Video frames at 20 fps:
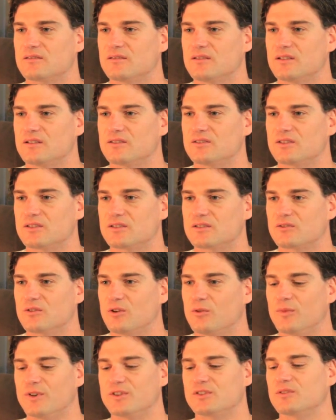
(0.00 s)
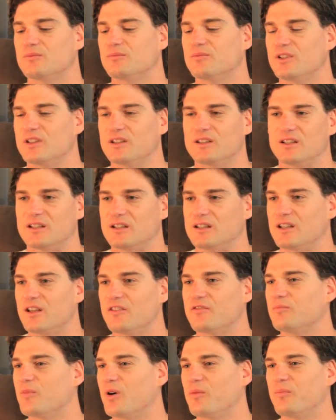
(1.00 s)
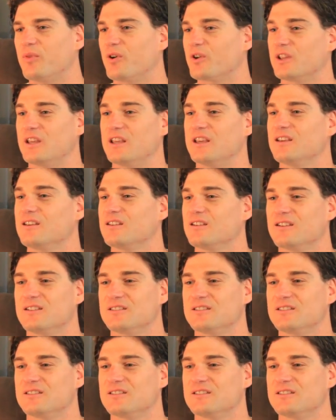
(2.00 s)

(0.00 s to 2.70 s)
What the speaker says: and just almost completely had left my body.